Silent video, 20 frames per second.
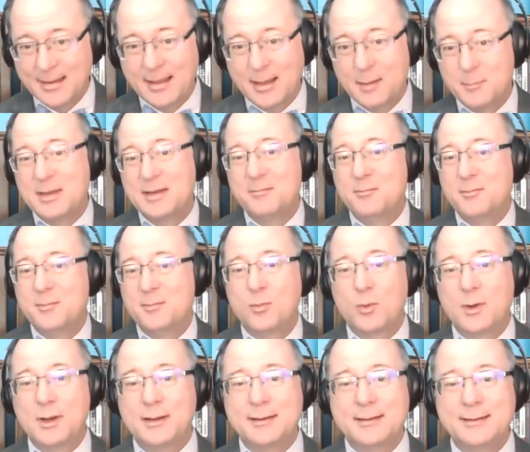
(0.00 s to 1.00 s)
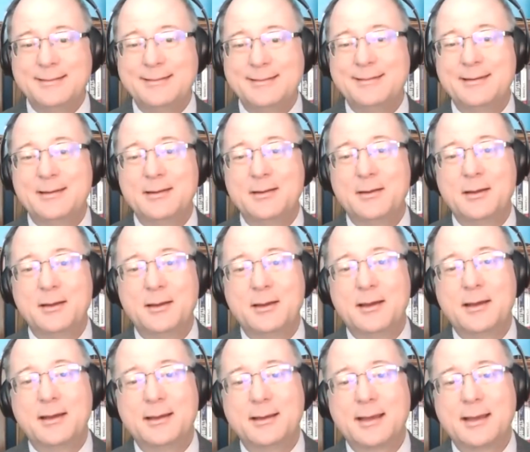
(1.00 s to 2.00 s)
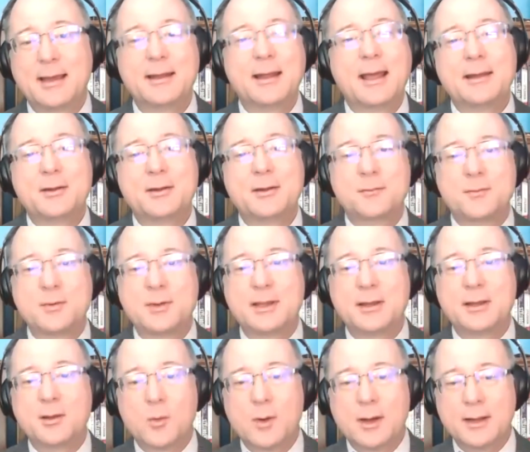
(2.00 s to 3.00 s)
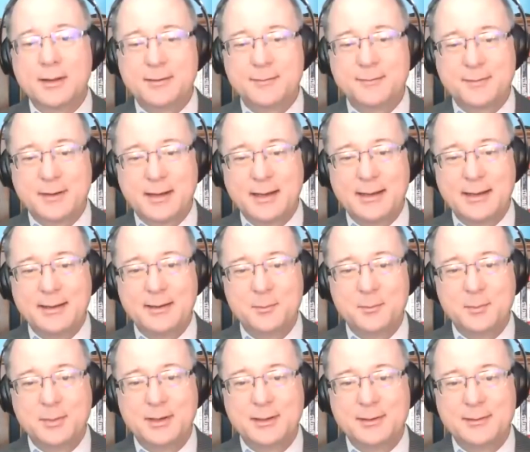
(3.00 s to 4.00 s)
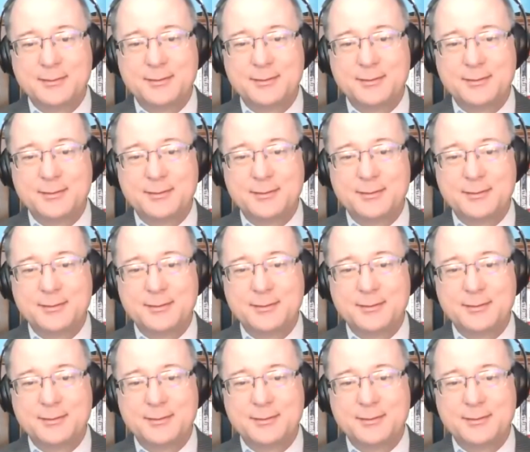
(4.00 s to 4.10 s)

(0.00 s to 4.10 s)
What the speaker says: I mean, what I don't know if we can quantify it, but